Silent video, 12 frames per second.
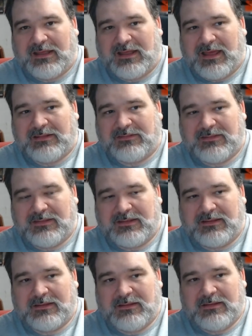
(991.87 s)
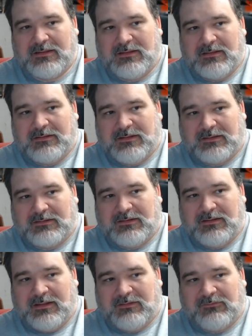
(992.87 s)
I think that
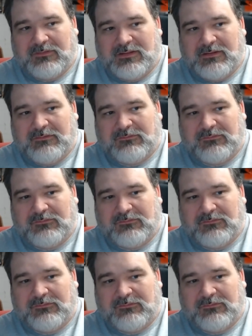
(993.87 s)
if the